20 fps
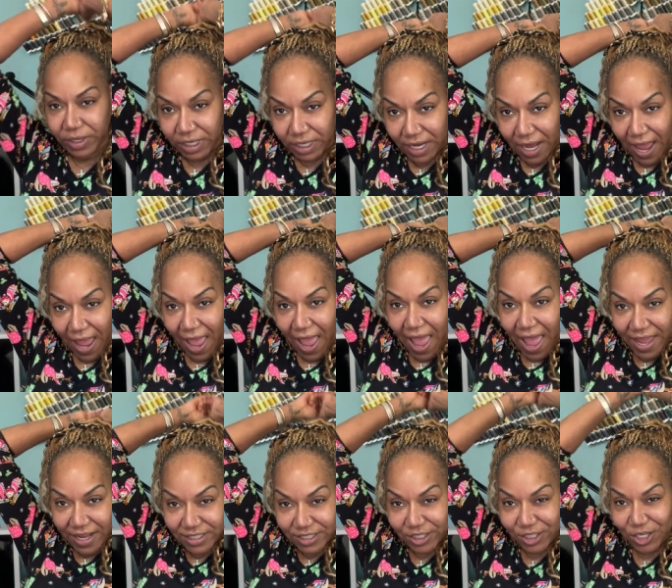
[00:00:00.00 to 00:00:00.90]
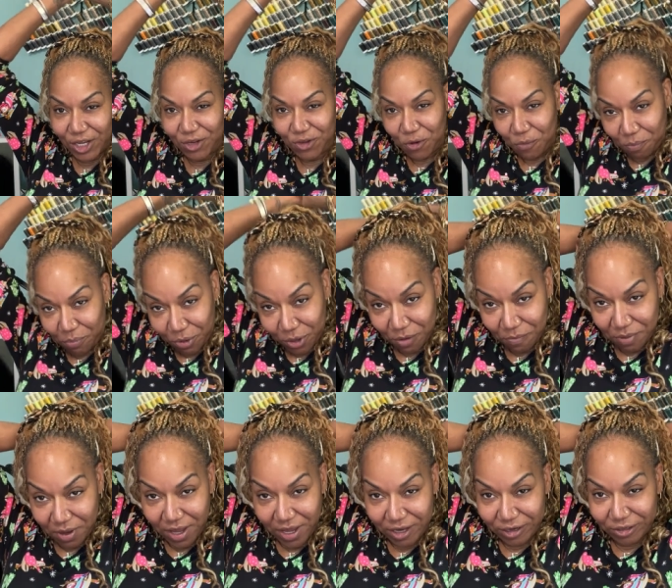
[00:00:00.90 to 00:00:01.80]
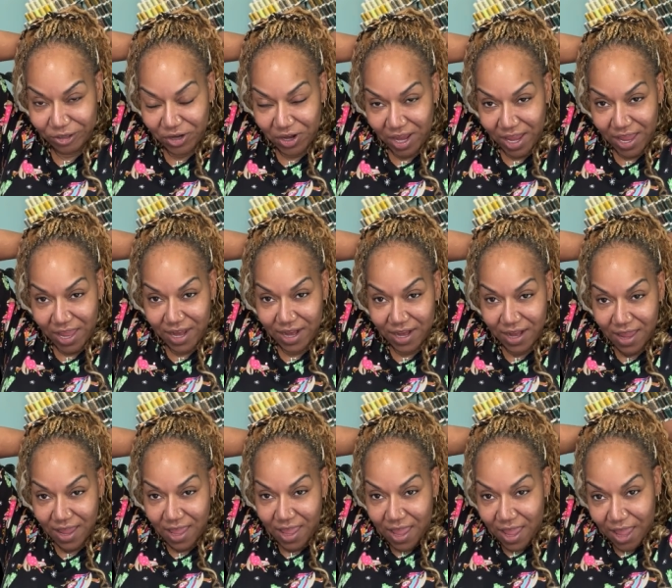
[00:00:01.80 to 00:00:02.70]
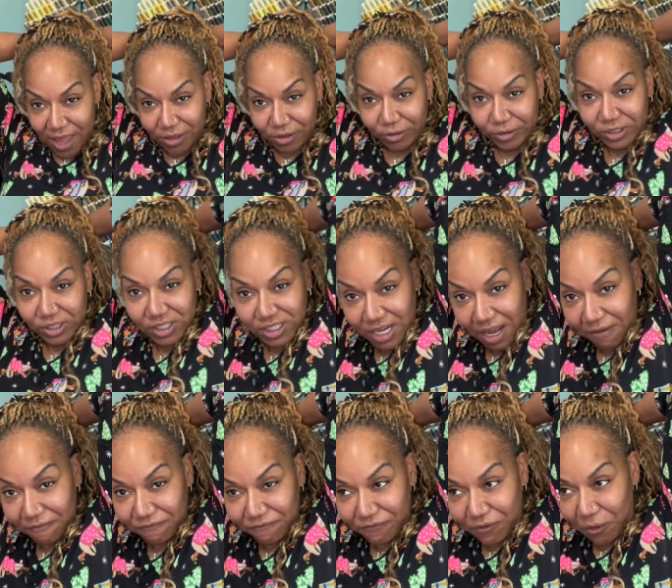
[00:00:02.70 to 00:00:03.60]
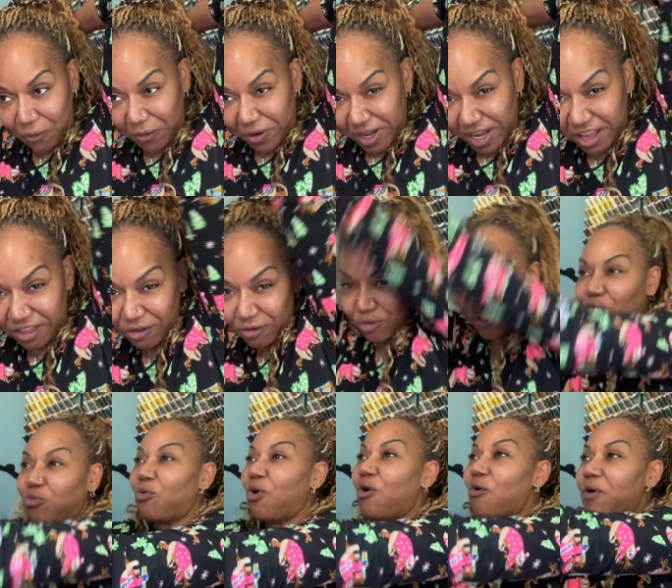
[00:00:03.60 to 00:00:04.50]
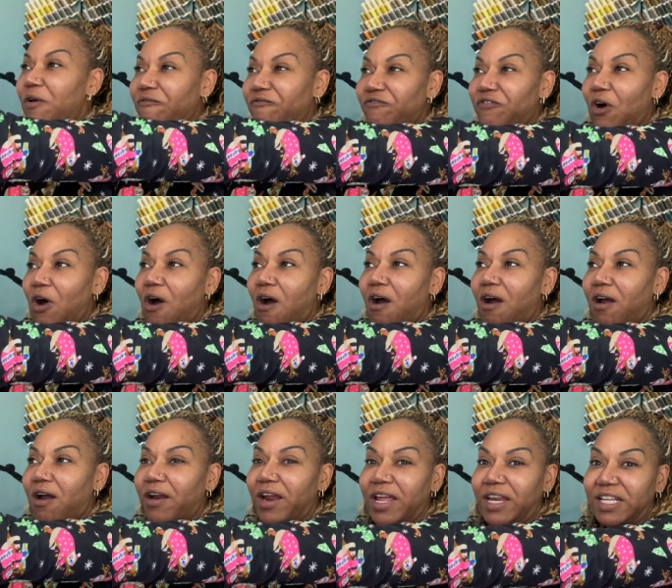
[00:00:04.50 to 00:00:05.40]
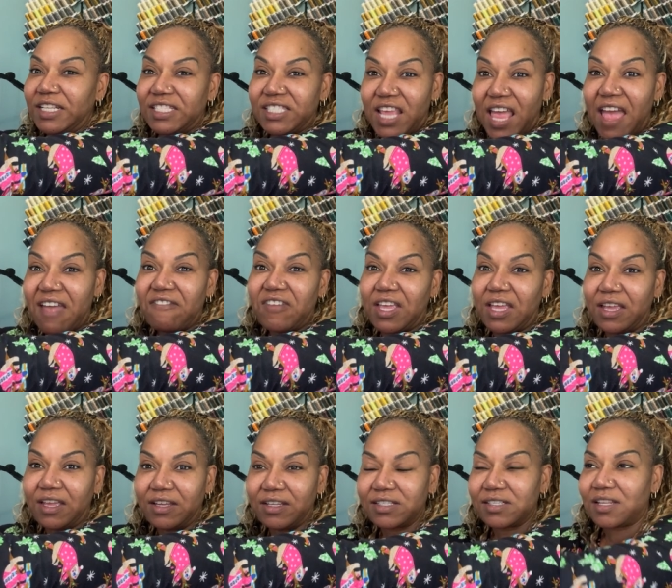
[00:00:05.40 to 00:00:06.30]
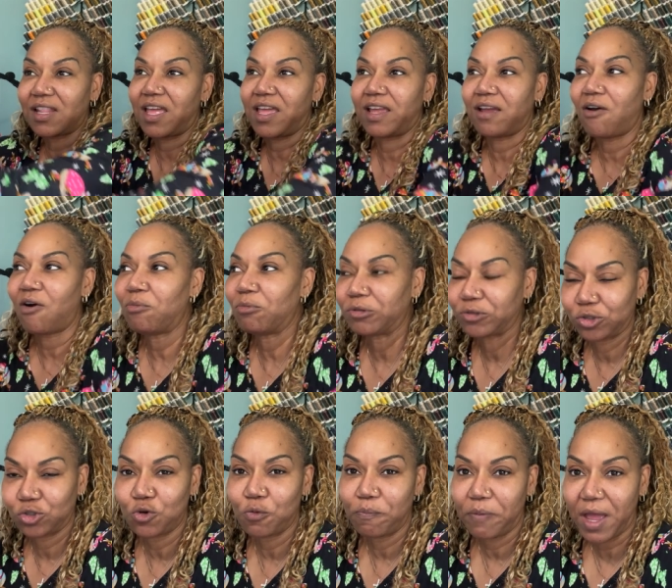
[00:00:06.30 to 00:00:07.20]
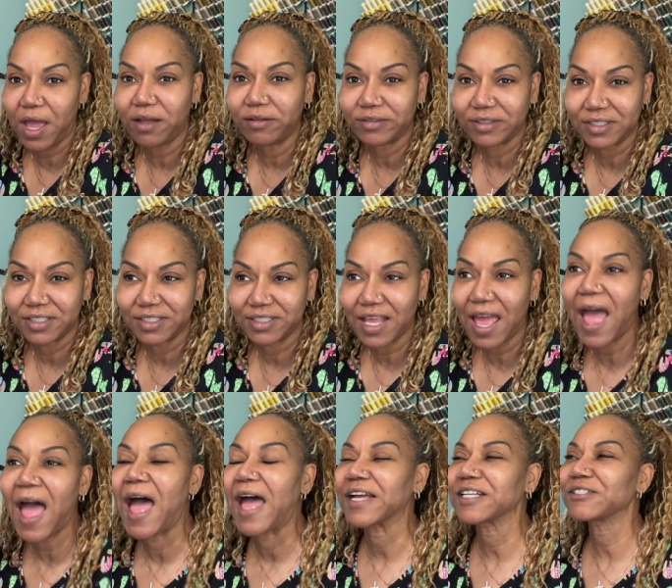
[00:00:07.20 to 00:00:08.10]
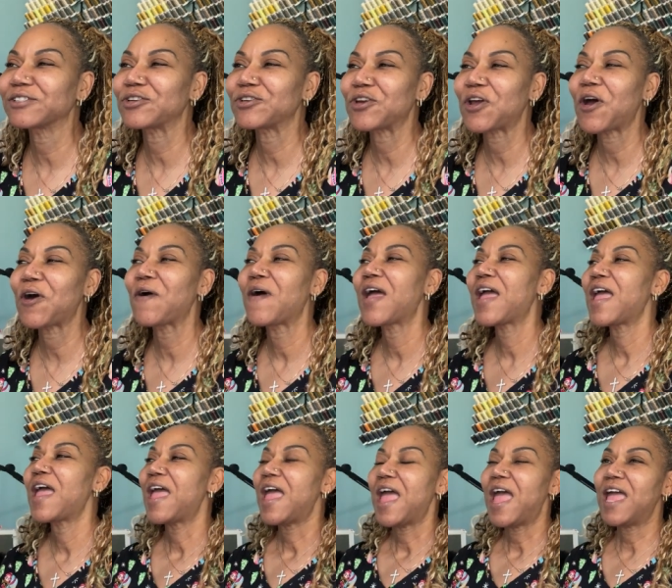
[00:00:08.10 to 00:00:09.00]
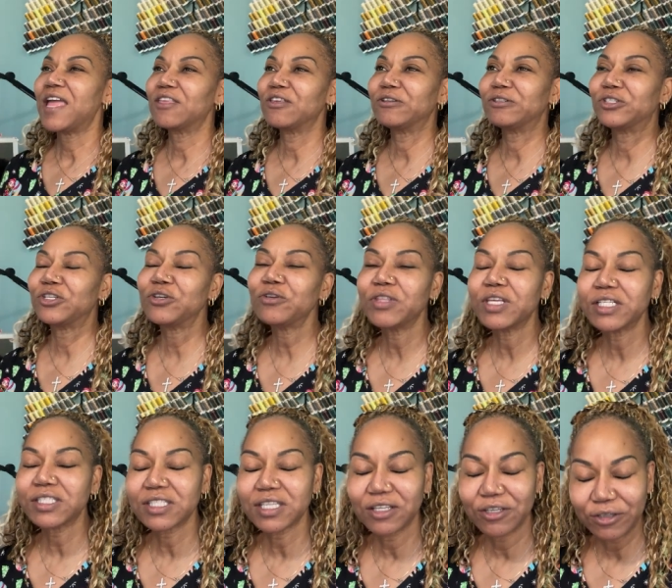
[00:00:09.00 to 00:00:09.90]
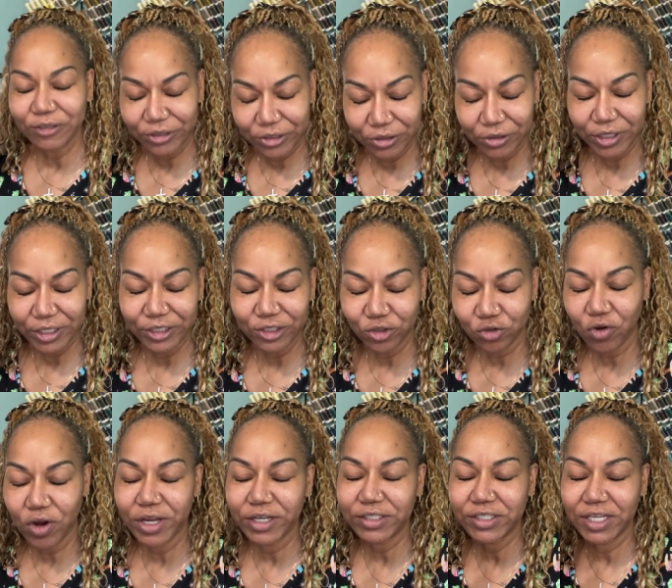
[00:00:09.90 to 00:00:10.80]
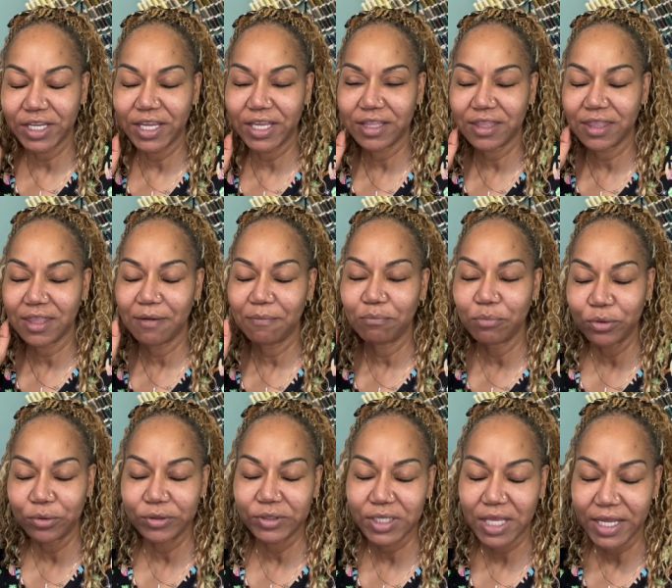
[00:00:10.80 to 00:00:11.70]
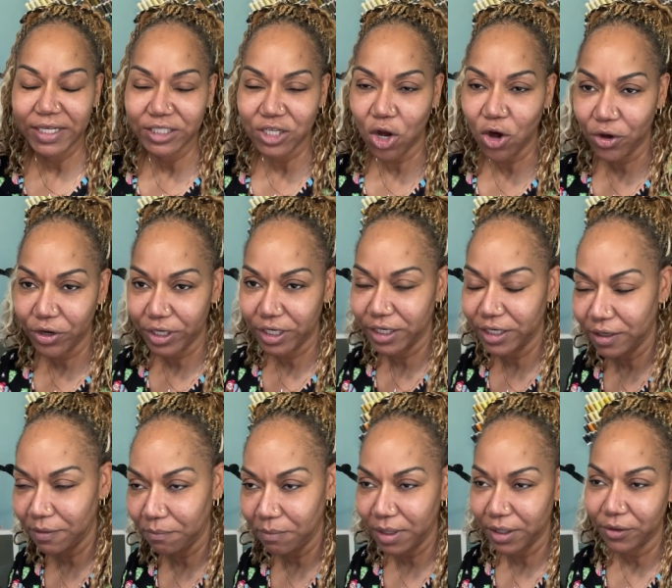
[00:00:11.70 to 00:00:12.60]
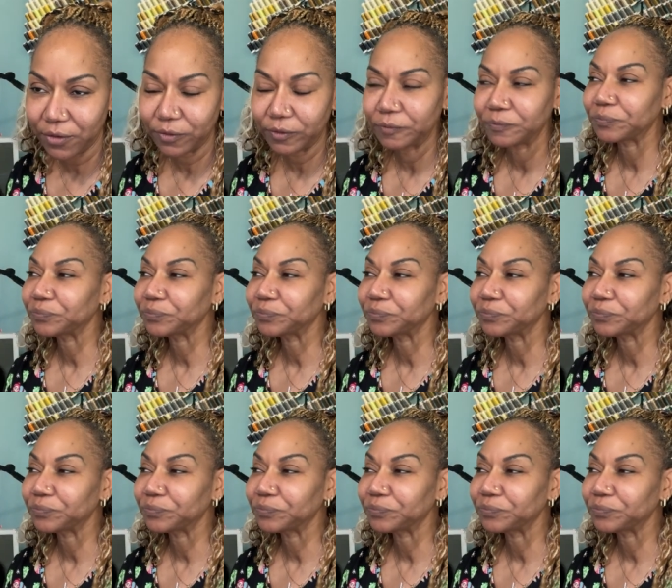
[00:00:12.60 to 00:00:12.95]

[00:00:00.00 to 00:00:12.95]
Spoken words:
an axe, and you put it behind your head and you step forward and you throw it far, and it's heavy. It's like almost 2 pounds, this axe, you know, and you do this and you do this trying to get the bullseye target in the middle.